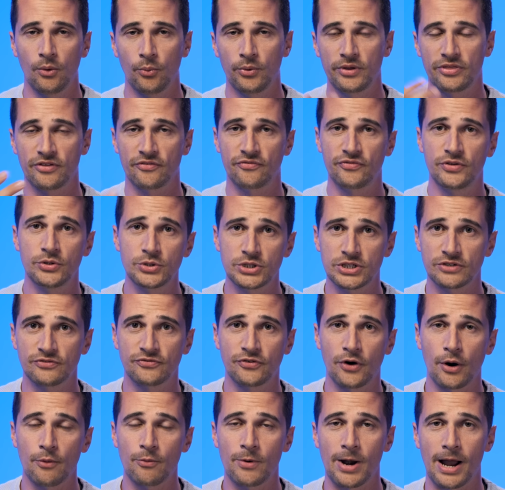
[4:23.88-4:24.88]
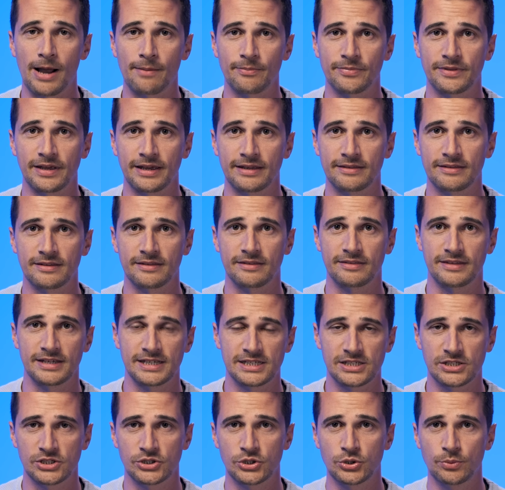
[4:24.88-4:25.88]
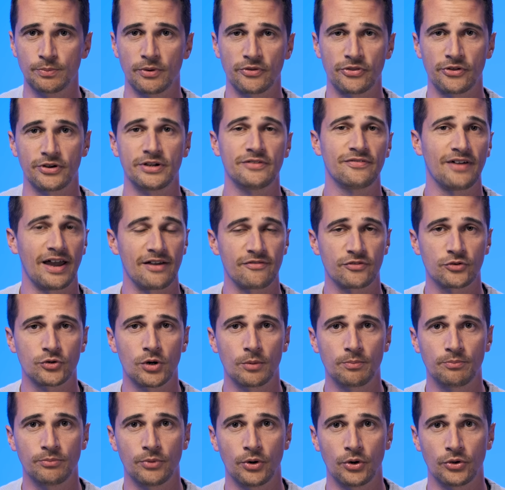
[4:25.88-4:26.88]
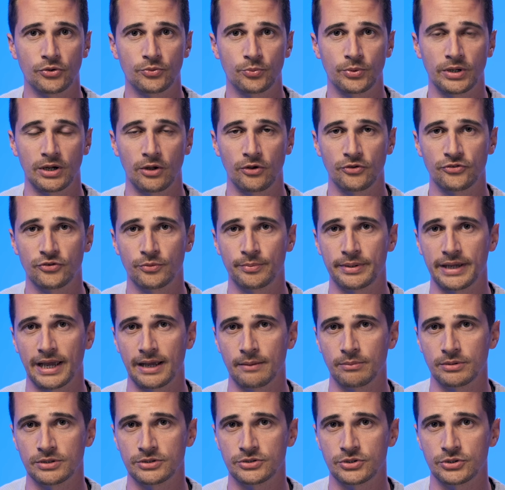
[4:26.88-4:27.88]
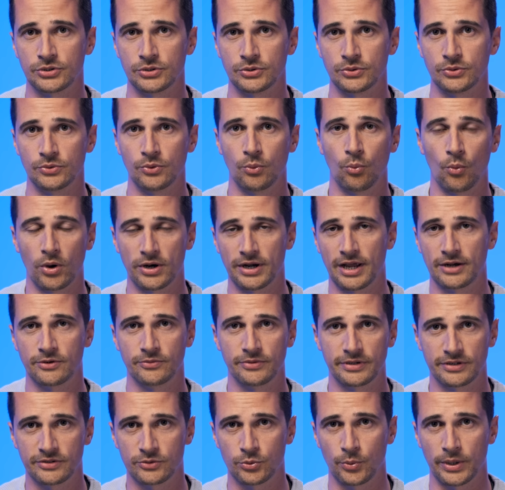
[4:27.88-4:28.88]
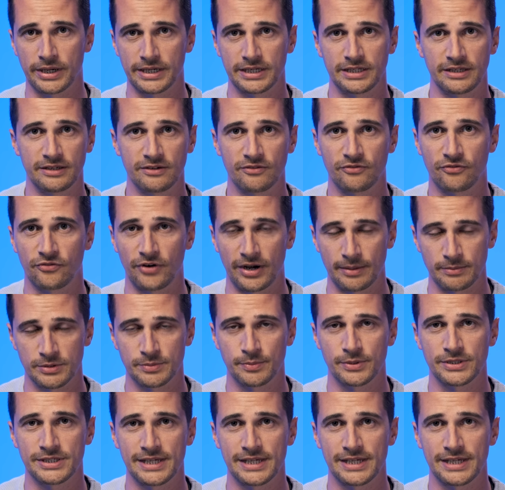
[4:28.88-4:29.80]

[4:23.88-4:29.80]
With a future firmware update, this Super 35 crop mode will also be able to do 120 frames per